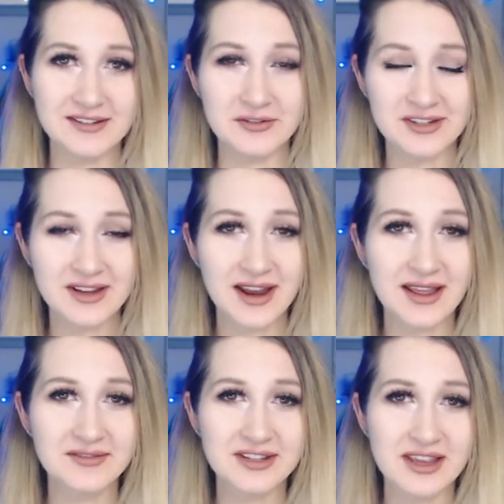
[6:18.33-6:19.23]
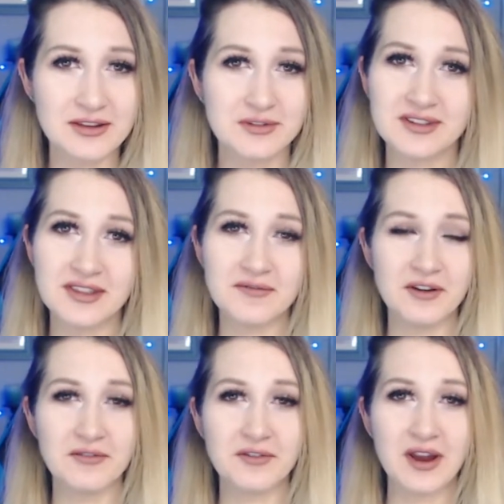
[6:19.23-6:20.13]
You just kind of have to get used to the
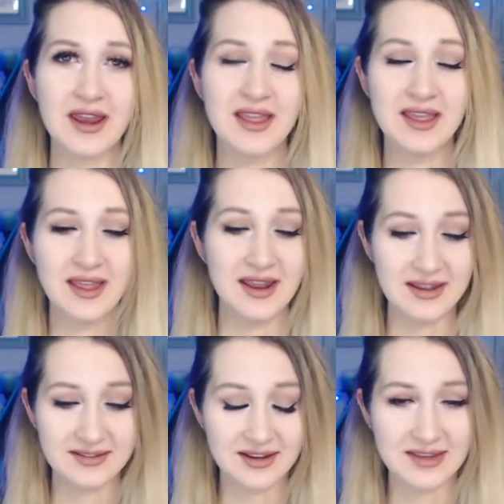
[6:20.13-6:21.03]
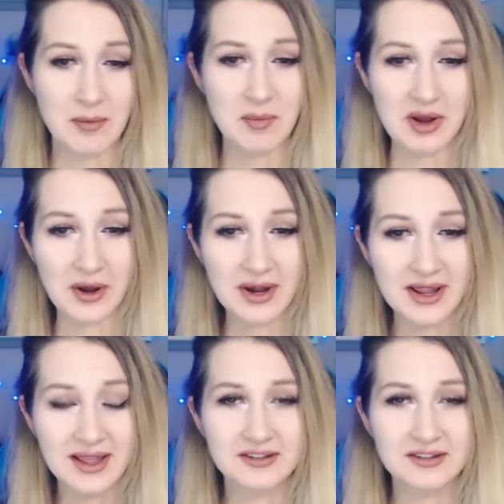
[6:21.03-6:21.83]
feel for it, and it does get better.